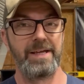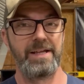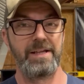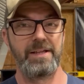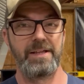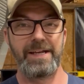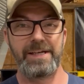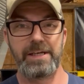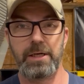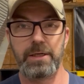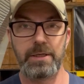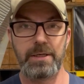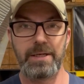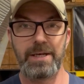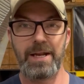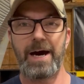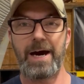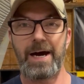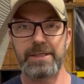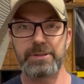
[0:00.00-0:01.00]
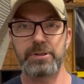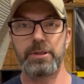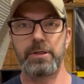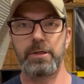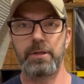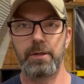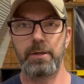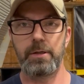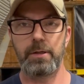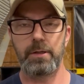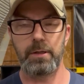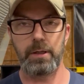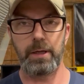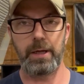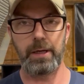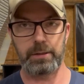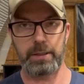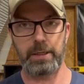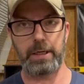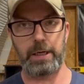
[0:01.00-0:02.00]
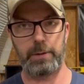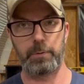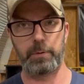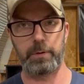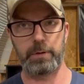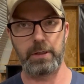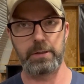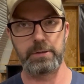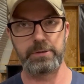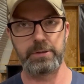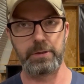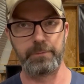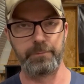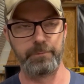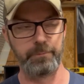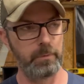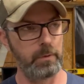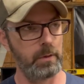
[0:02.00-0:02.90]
That did not end like I wanted it to.